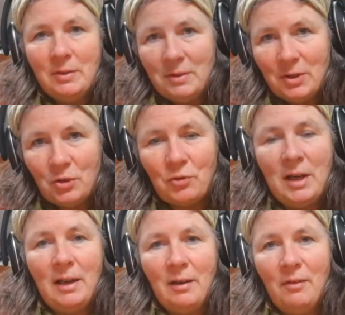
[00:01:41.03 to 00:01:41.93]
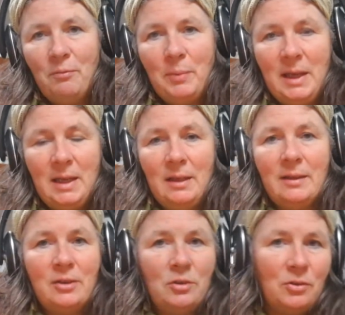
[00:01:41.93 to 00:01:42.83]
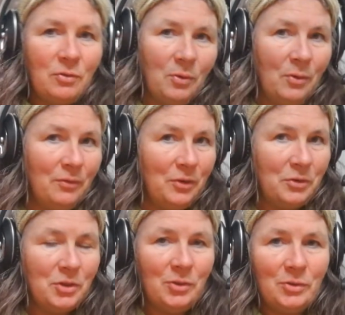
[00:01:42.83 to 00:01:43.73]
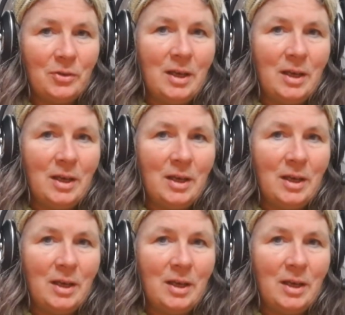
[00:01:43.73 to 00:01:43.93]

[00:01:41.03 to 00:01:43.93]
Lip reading: string of peel that you throw over your shoulder